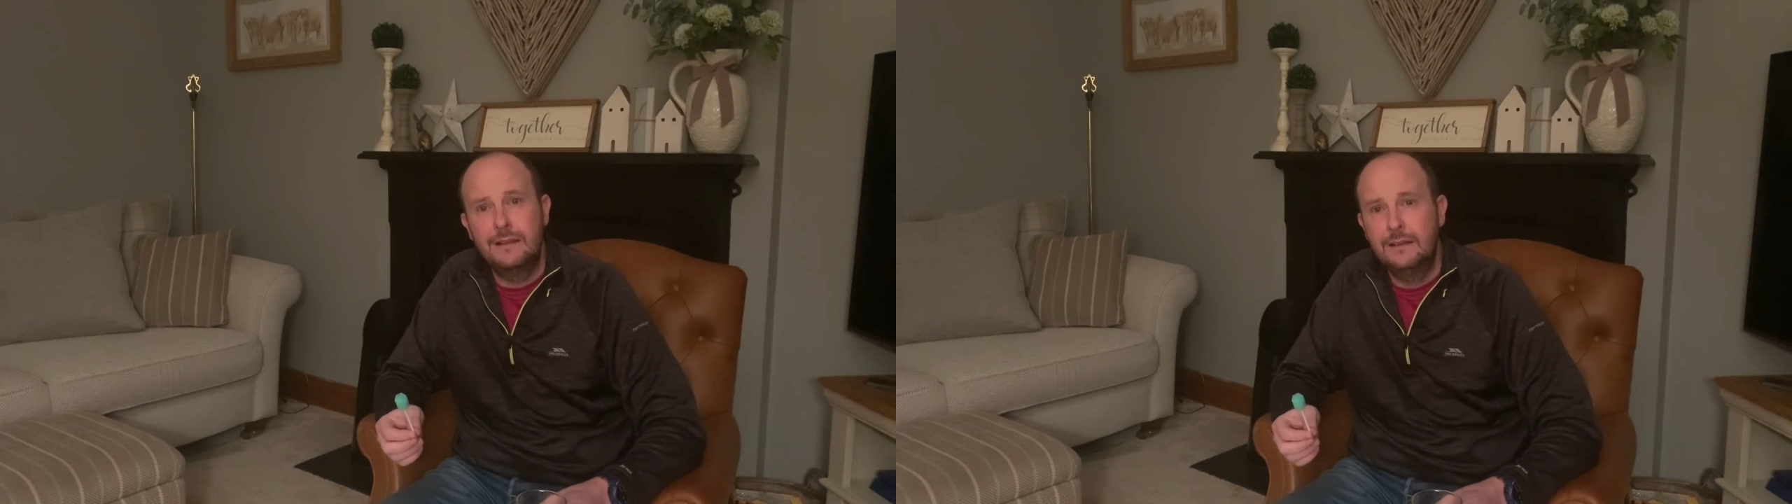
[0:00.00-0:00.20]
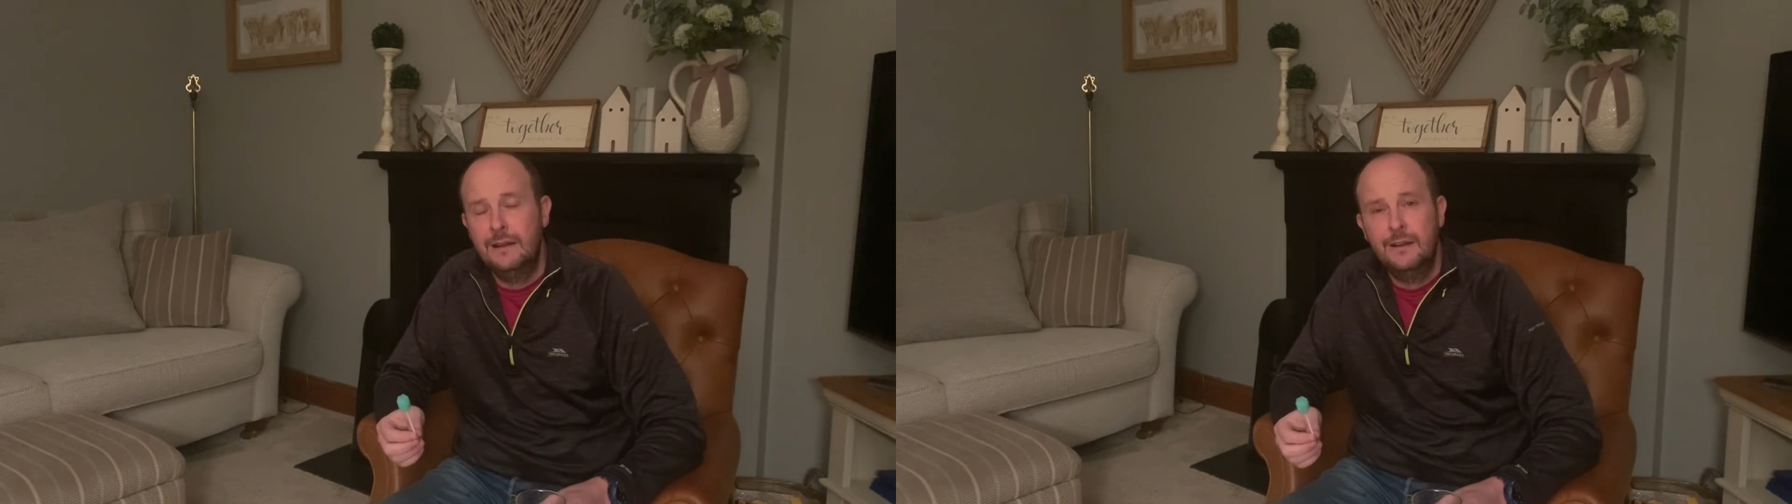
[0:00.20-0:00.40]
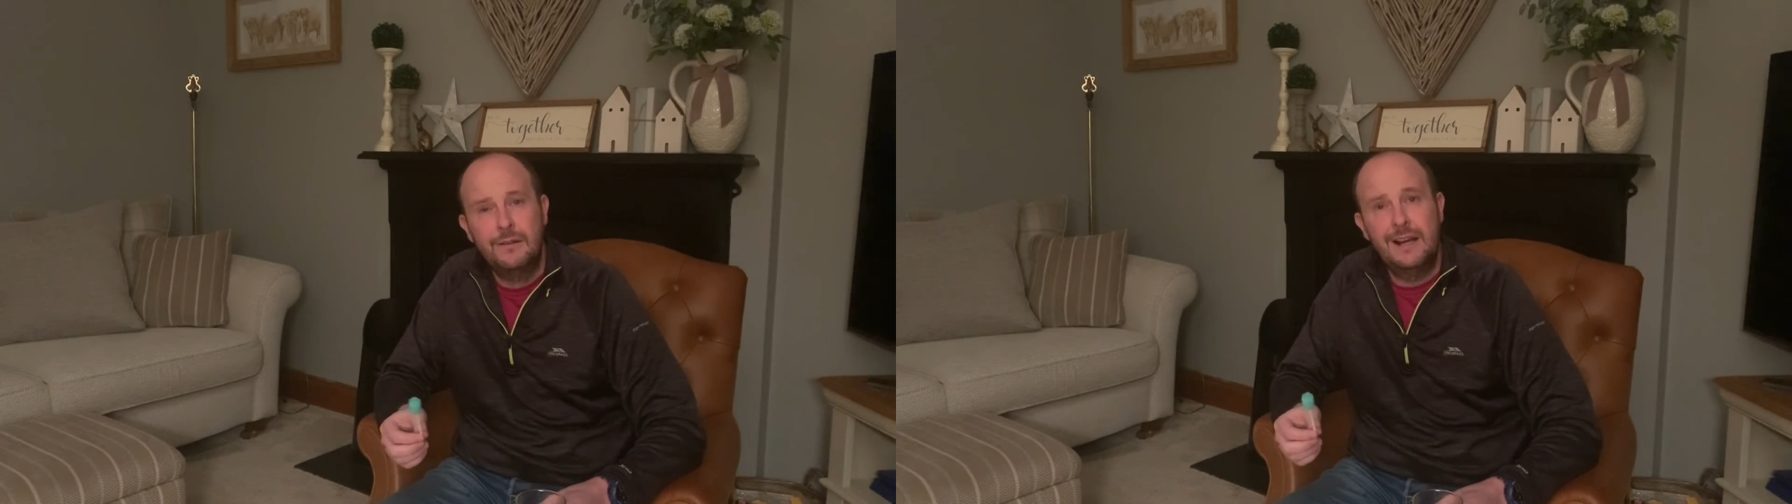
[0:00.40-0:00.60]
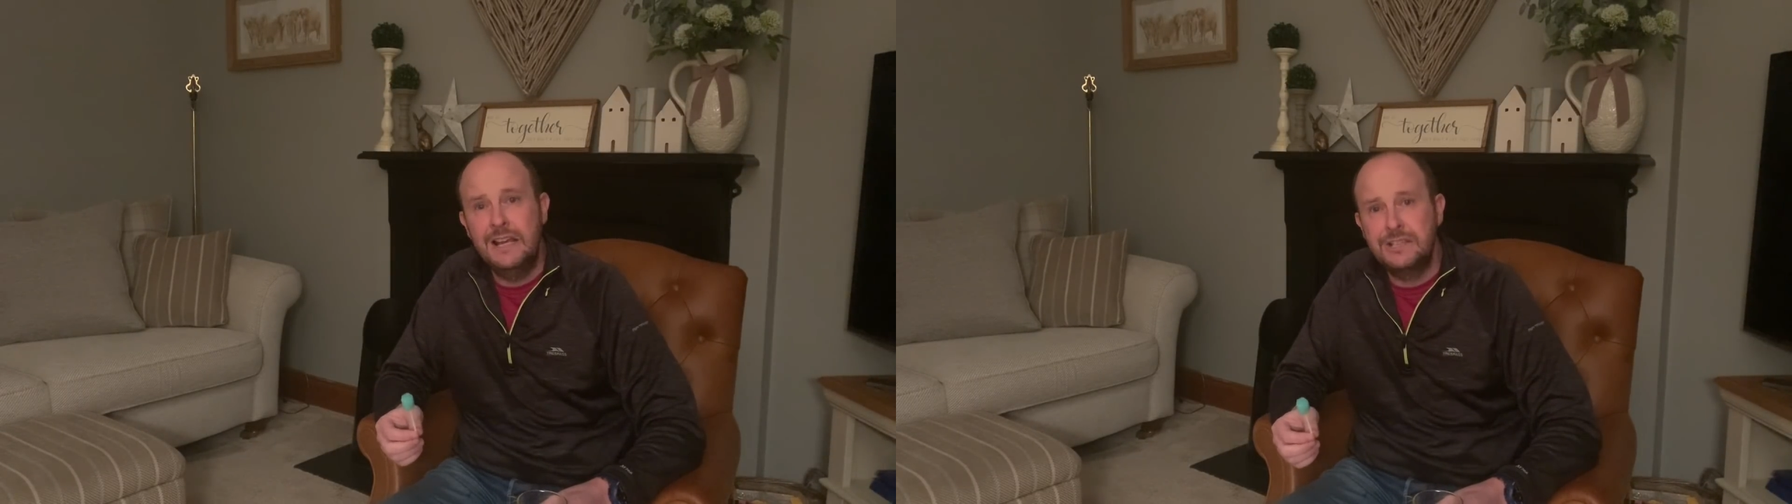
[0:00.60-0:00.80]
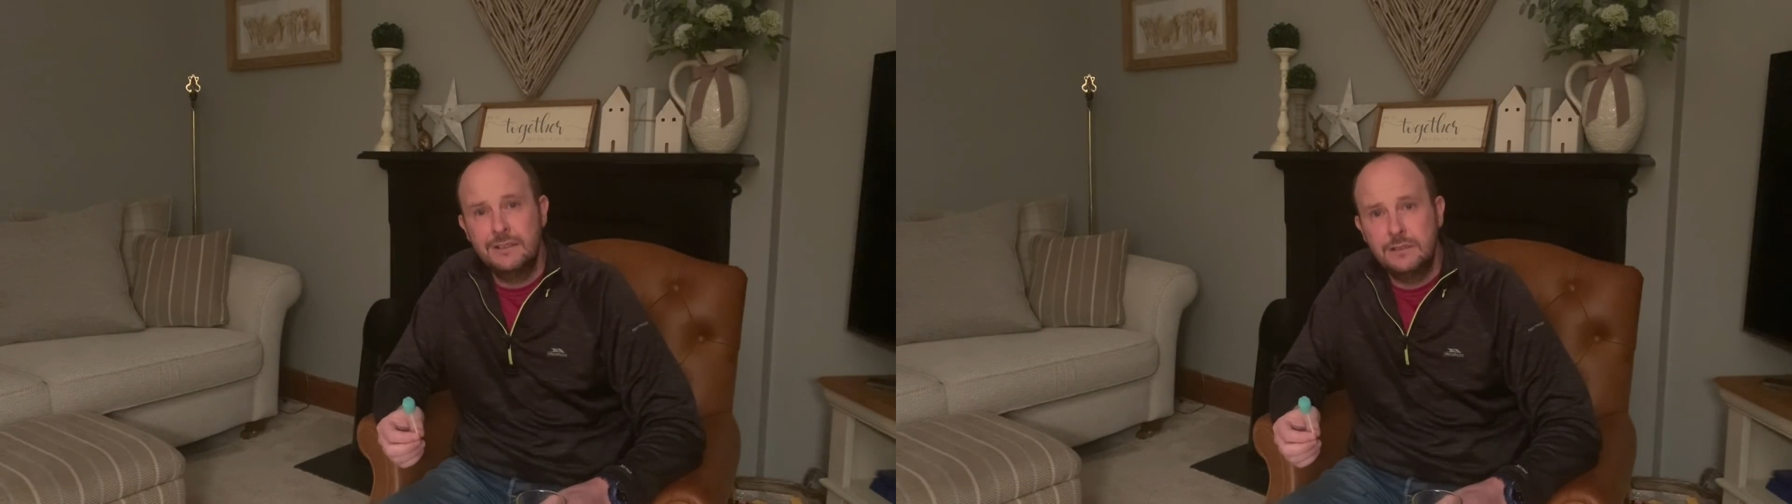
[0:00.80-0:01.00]
and
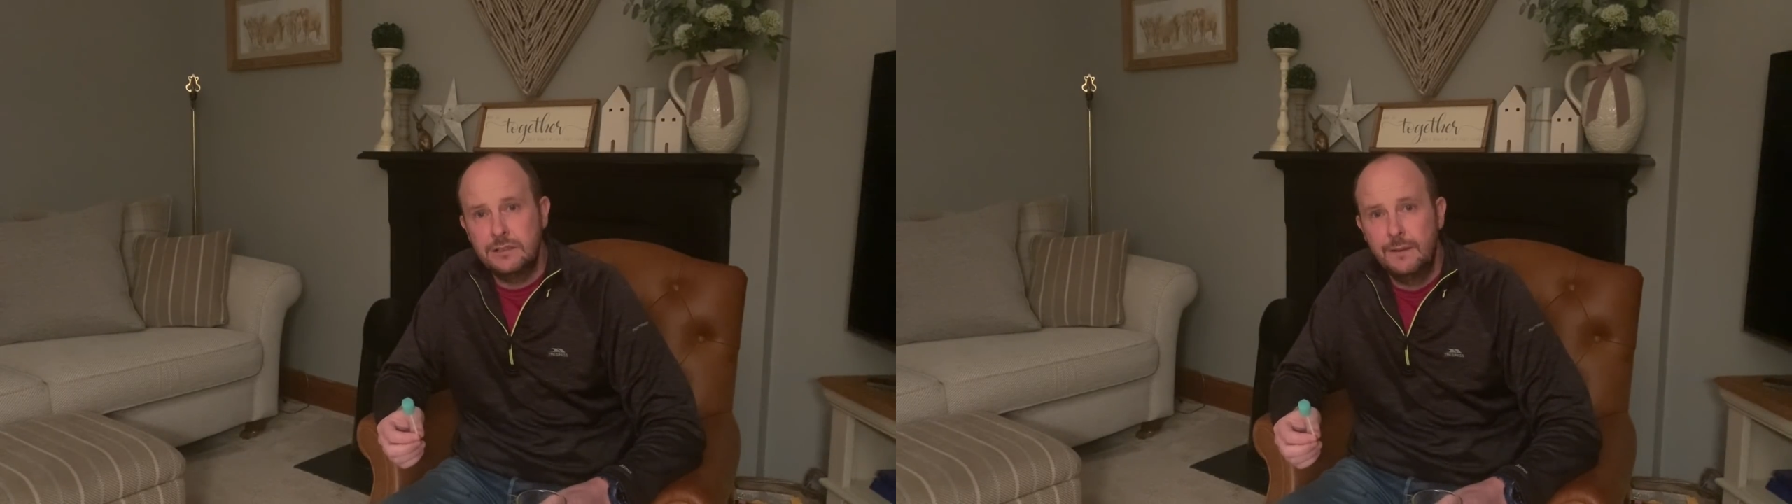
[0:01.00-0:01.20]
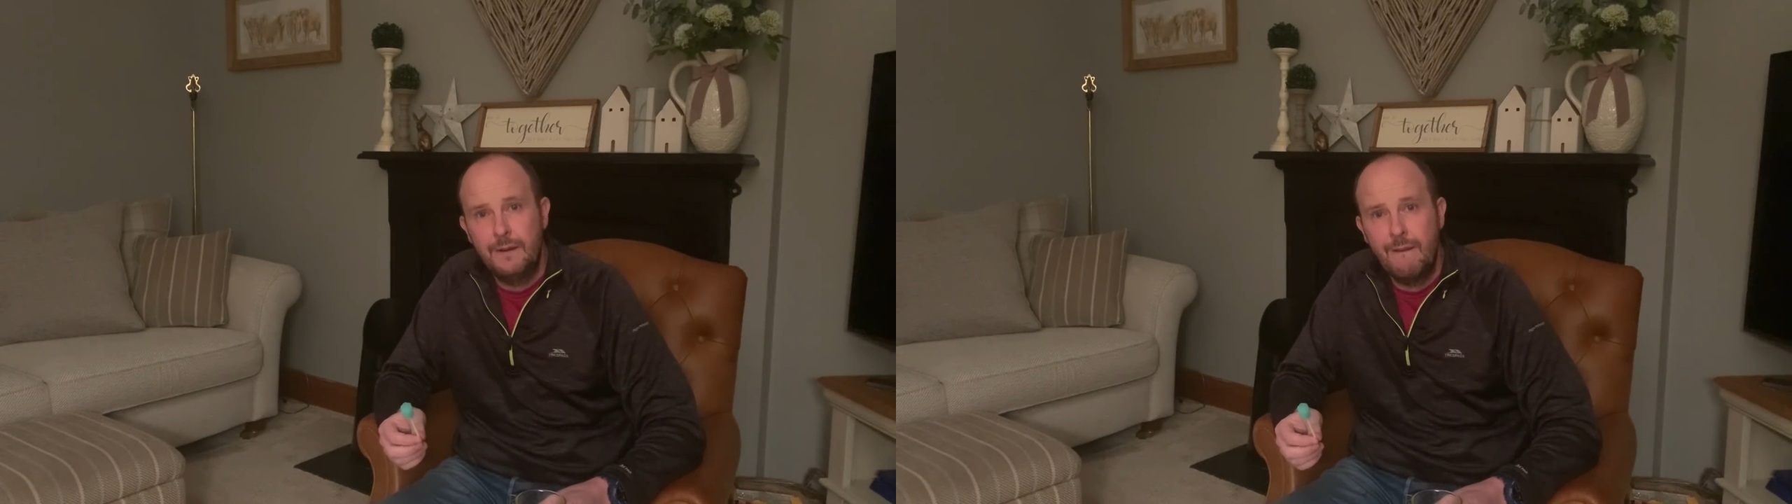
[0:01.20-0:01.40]
relations.